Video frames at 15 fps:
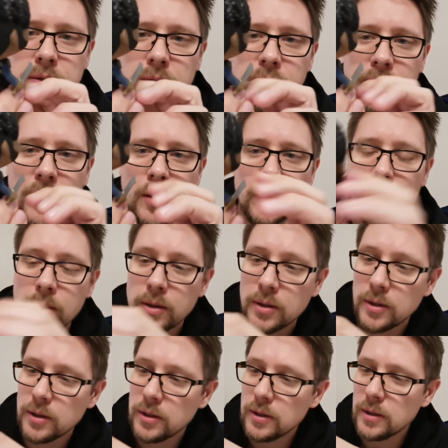tooled up.
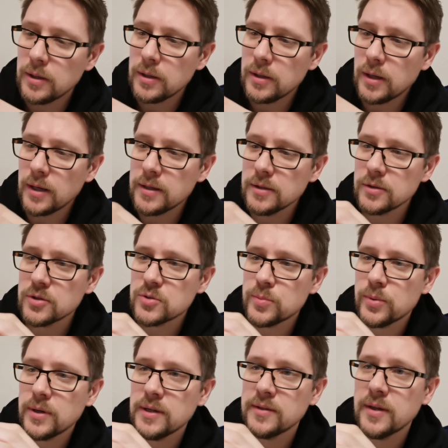And he looks
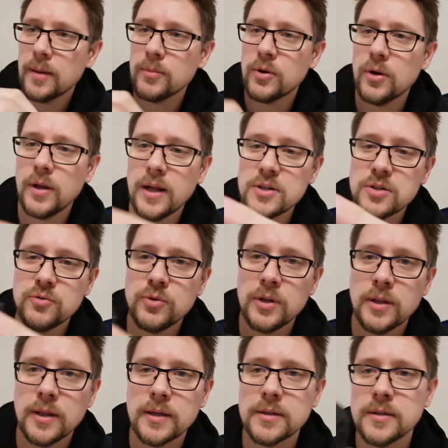pretty damn cool. I actually
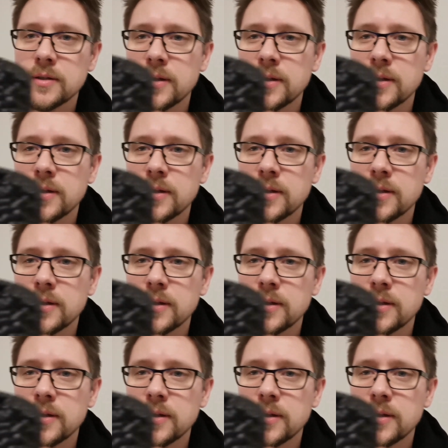really like the